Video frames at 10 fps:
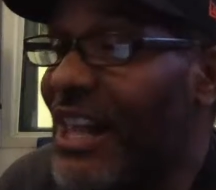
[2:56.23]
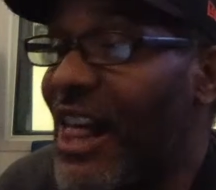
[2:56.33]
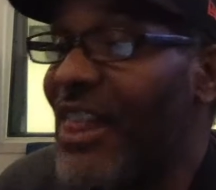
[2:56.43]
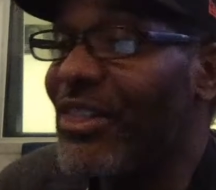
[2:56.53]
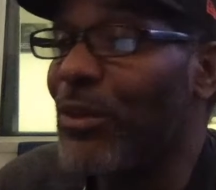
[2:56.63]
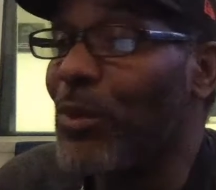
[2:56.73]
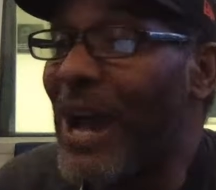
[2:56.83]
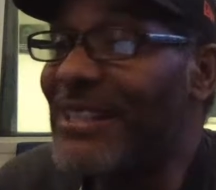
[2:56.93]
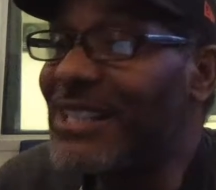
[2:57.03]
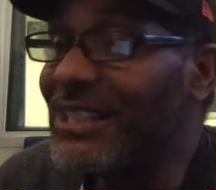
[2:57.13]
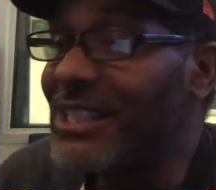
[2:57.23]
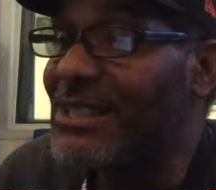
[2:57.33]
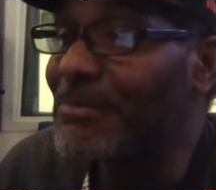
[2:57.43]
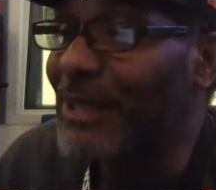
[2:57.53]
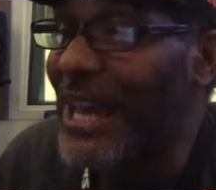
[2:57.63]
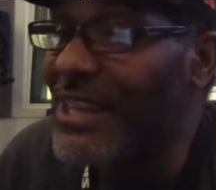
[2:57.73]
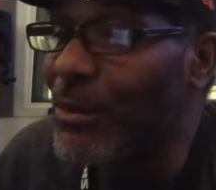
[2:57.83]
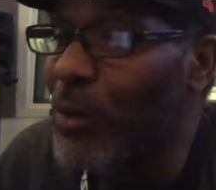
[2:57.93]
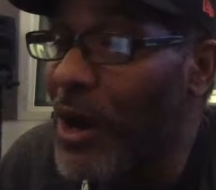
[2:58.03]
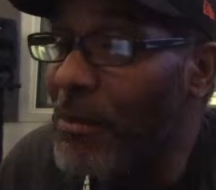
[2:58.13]
the right to display the
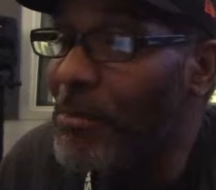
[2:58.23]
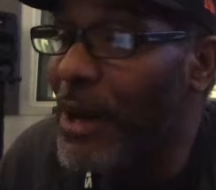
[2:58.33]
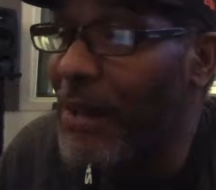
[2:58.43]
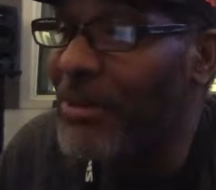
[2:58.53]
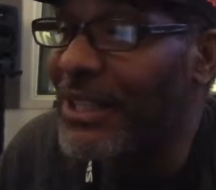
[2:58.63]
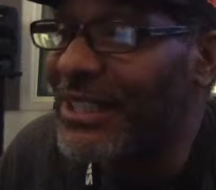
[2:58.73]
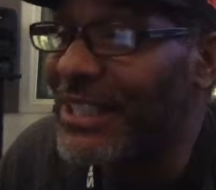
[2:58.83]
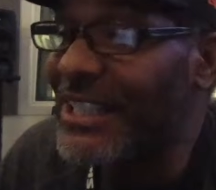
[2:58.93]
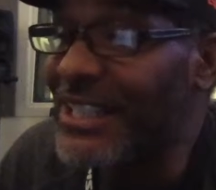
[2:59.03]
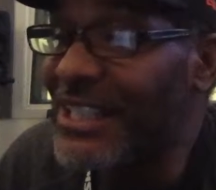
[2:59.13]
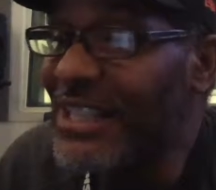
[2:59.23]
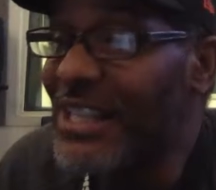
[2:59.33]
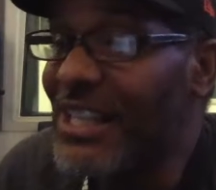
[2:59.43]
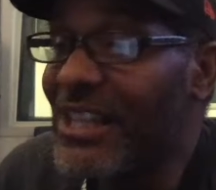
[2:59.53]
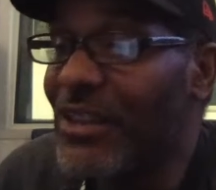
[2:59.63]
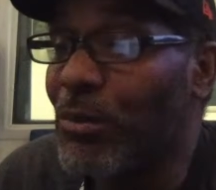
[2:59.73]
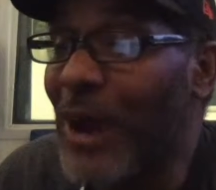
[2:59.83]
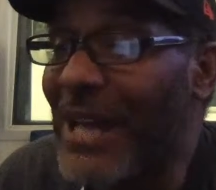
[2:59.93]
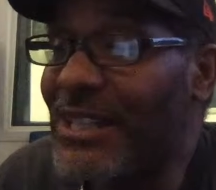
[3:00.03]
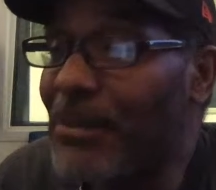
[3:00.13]
work publicly, the
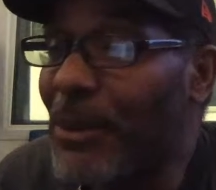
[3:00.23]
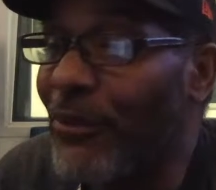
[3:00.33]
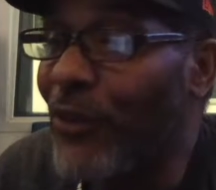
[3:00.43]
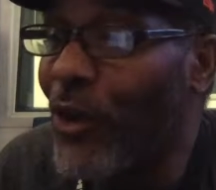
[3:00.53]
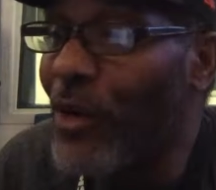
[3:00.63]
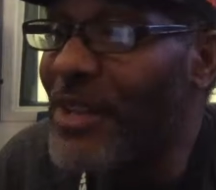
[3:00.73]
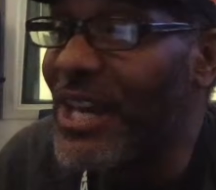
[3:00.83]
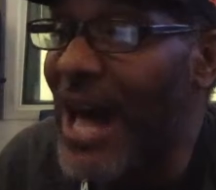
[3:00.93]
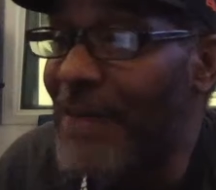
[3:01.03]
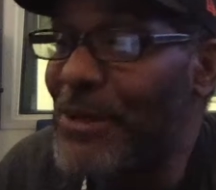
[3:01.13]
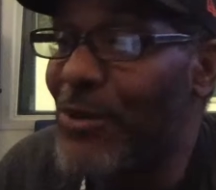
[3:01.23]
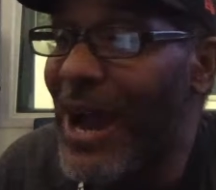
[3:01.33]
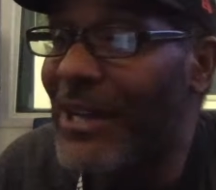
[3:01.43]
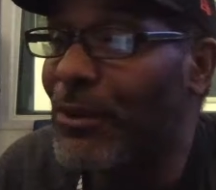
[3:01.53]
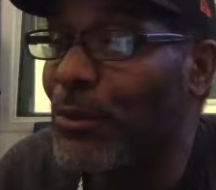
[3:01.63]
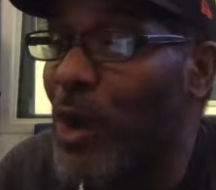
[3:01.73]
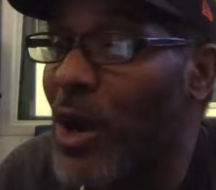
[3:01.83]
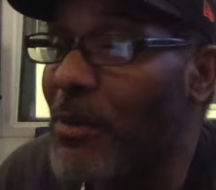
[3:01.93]
right to perform the copyrighted work